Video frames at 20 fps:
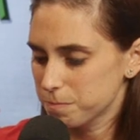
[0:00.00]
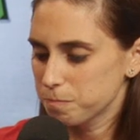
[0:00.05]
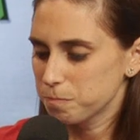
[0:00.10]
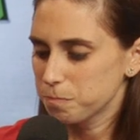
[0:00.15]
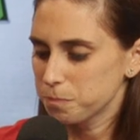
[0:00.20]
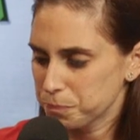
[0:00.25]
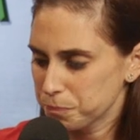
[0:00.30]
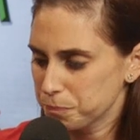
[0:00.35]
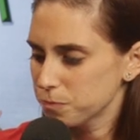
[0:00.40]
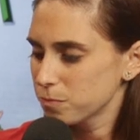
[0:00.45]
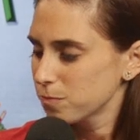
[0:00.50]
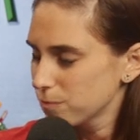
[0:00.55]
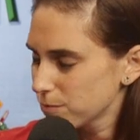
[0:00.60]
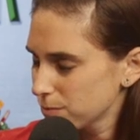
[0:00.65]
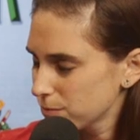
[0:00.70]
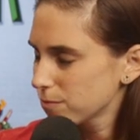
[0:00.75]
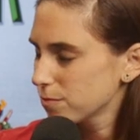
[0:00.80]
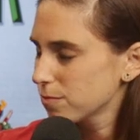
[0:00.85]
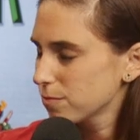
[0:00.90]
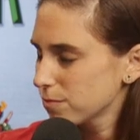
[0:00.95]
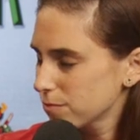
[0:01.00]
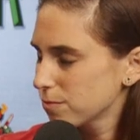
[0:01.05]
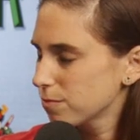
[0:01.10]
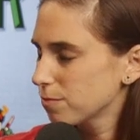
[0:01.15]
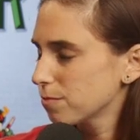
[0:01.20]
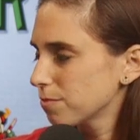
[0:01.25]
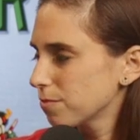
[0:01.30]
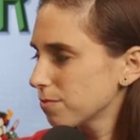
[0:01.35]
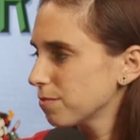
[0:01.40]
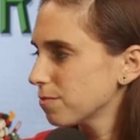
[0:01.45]

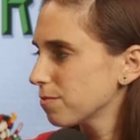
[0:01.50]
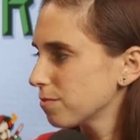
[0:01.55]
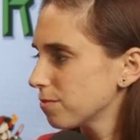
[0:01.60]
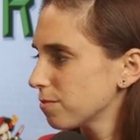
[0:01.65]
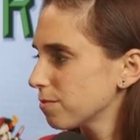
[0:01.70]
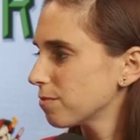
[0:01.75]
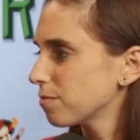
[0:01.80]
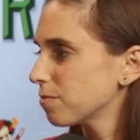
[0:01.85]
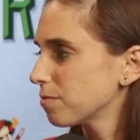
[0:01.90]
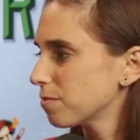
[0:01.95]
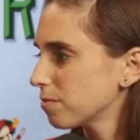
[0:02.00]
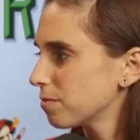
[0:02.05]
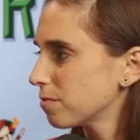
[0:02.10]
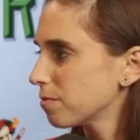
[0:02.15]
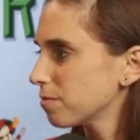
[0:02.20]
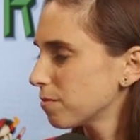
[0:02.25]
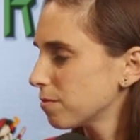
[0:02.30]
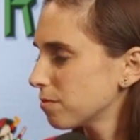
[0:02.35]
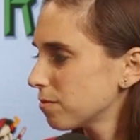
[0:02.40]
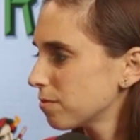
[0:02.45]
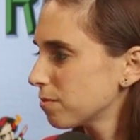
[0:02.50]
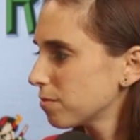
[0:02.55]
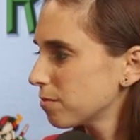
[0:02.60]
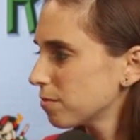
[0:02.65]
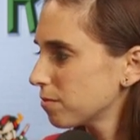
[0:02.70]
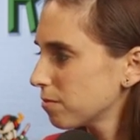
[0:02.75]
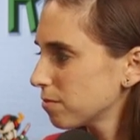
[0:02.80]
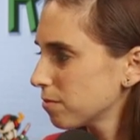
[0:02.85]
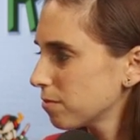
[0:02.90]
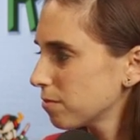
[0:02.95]

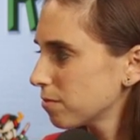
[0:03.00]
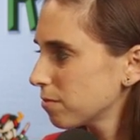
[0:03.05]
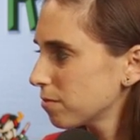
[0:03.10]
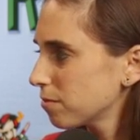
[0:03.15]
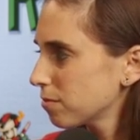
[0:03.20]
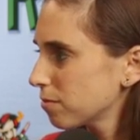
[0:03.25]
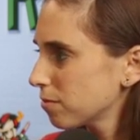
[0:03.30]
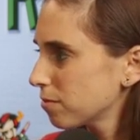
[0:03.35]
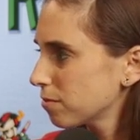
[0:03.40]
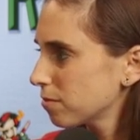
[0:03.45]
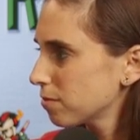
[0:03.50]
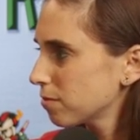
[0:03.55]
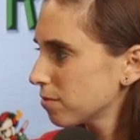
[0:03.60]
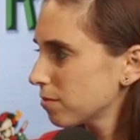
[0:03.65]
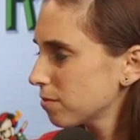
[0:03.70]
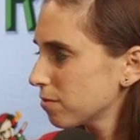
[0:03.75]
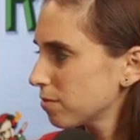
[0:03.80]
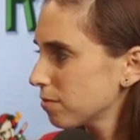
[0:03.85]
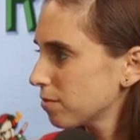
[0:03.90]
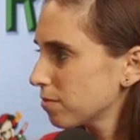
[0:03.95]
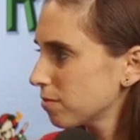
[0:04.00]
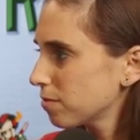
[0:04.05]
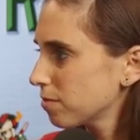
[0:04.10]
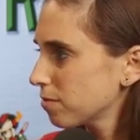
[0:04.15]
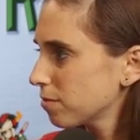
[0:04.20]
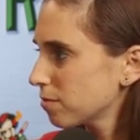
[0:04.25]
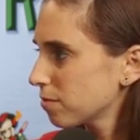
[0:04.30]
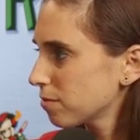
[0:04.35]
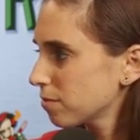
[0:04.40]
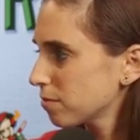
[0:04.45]

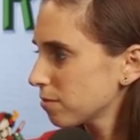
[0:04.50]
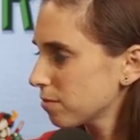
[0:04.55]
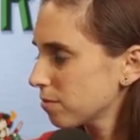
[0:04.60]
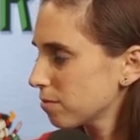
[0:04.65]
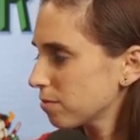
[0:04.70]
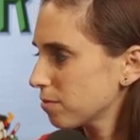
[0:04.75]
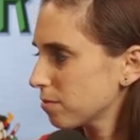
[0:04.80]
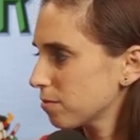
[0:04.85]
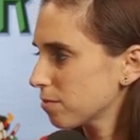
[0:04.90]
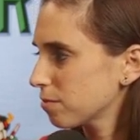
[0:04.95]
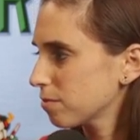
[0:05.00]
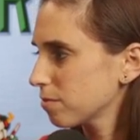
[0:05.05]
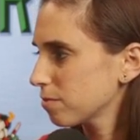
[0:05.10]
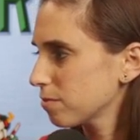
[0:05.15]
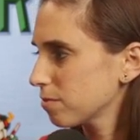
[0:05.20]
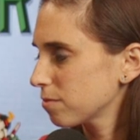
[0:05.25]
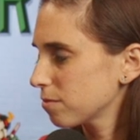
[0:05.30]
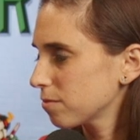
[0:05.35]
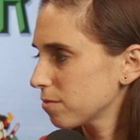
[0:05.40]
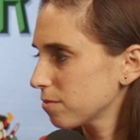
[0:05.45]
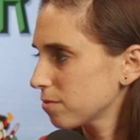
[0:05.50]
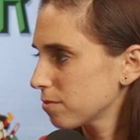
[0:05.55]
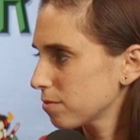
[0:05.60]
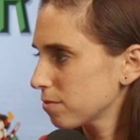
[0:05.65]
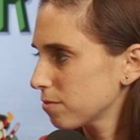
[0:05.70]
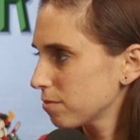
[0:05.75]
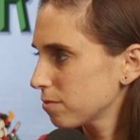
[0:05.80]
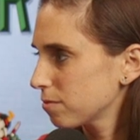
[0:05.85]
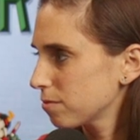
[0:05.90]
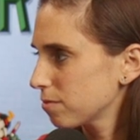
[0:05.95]

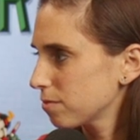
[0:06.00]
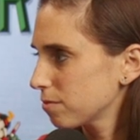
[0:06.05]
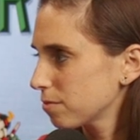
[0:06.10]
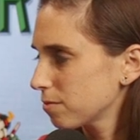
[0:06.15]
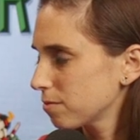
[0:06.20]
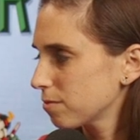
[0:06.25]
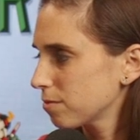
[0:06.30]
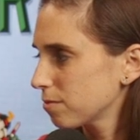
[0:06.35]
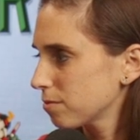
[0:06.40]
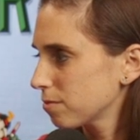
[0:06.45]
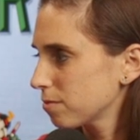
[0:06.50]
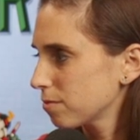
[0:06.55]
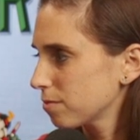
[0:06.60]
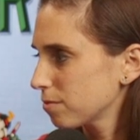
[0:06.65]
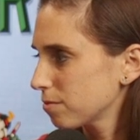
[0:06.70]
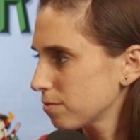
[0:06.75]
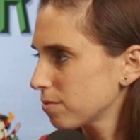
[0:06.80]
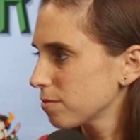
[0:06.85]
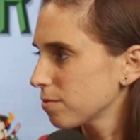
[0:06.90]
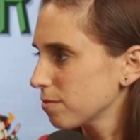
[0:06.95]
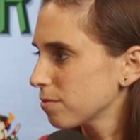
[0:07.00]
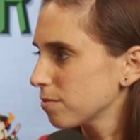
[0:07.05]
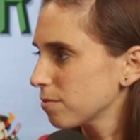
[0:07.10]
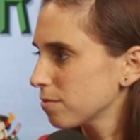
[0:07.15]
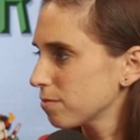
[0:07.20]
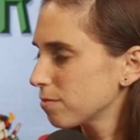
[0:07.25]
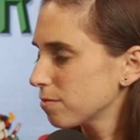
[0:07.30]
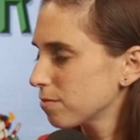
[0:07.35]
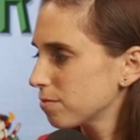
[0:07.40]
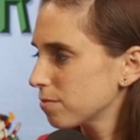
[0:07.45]
This person isn't speaking.